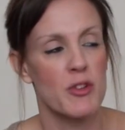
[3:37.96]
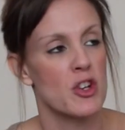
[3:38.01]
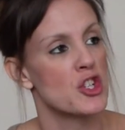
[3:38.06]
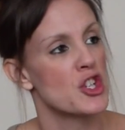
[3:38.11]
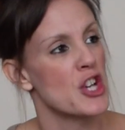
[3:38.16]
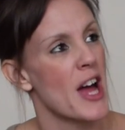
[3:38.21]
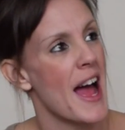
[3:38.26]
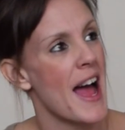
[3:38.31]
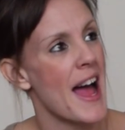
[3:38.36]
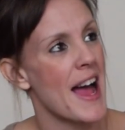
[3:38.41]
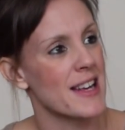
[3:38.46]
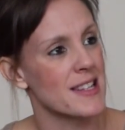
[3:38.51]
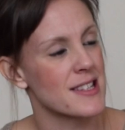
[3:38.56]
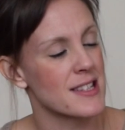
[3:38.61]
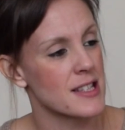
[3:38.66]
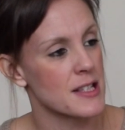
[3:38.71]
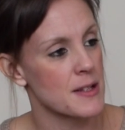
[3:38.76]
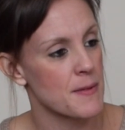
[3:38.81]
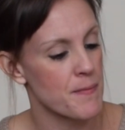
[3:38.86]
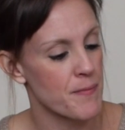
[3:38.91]

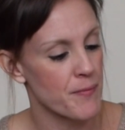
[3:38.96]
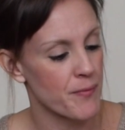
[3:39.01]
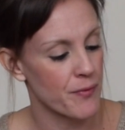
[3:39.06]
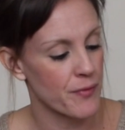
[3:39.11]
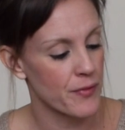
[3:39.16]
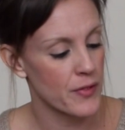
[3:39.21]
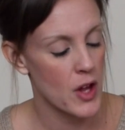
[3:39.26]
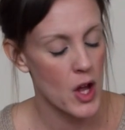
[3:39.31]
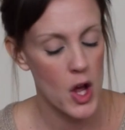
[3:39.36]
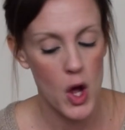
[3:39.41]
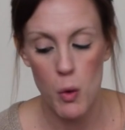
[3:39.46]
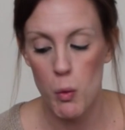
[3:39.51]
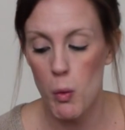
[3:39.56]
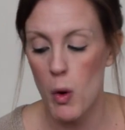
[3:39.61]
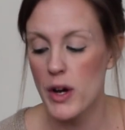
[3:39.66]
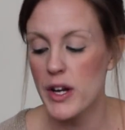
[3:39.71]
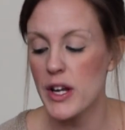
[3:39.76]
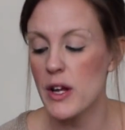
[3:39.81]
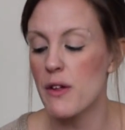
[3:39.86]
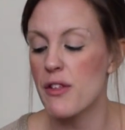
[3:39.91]
Jess!
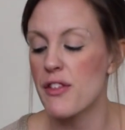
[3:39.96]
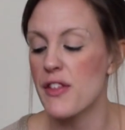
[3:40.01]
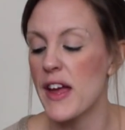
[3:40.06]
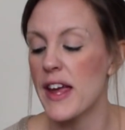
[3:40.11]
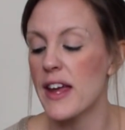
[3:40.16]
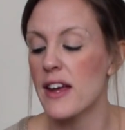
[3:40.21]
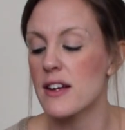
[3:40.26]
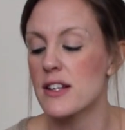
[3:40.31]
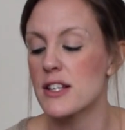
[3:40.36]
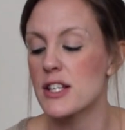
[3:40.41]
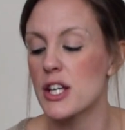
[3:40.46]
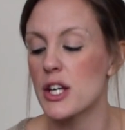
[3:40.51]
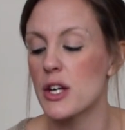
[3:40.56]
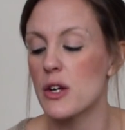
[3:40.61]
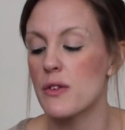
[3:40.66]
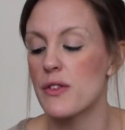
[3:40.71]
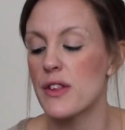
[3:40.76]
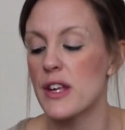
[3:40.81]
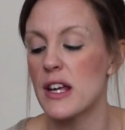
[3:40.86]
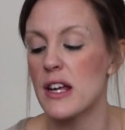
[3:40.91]
What do you think
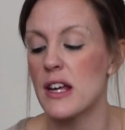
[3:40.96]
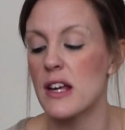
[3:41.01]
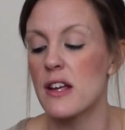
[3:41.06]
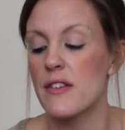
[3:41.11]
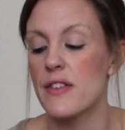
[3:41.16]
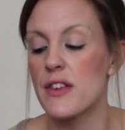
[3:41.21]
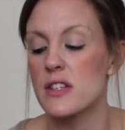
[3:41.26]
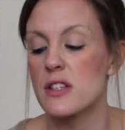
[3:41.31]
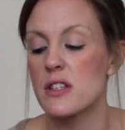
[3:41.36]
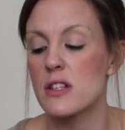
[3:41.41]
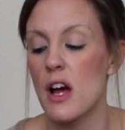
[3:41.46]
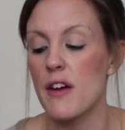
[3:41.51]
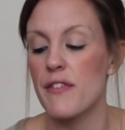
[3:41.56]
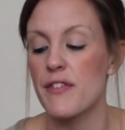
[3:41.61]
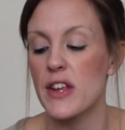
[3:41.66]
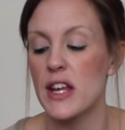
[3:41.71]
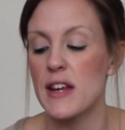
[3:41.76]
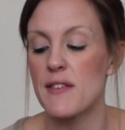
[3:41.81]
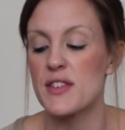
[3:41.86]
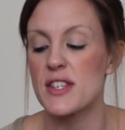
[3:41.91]
to the stuff
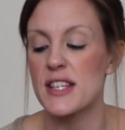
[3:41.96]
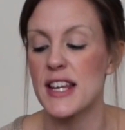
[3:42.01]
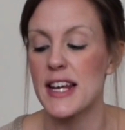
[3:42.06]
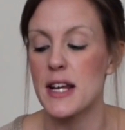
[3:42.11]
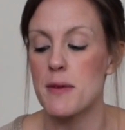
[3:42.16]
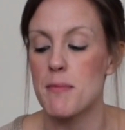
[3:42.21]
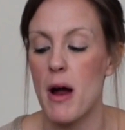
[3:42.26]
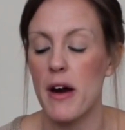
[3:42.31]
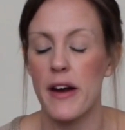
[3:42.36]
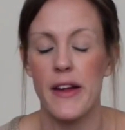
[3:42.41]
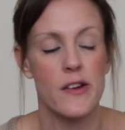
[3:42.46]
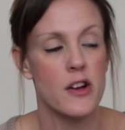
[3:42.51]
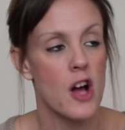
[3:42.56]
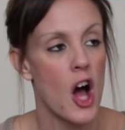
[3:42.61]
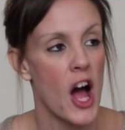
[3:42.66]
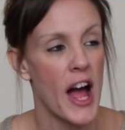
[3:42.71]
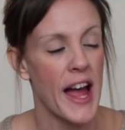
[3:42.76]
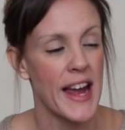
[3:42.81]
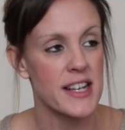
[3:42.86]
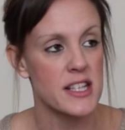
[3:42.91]
that you've seen in Mario
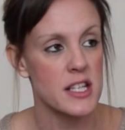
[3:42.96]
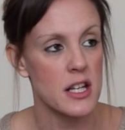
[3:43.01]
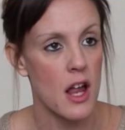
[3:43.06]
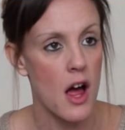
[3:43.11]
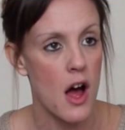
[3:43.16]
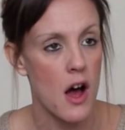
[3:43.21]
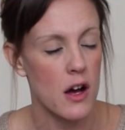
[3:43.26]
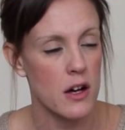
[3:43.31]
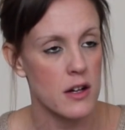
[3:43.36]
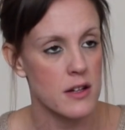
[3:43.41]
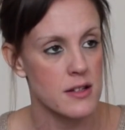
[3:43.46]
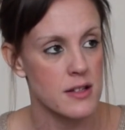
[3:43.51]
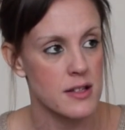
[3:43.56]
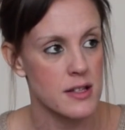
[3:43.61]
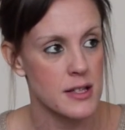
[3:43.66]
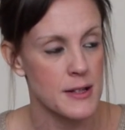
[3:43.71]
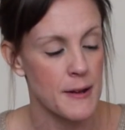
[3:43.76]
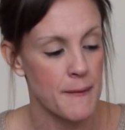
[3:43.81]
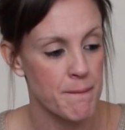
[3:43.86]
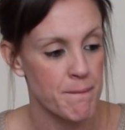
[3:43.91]
Kart 8
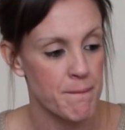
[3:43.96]
Deluxe?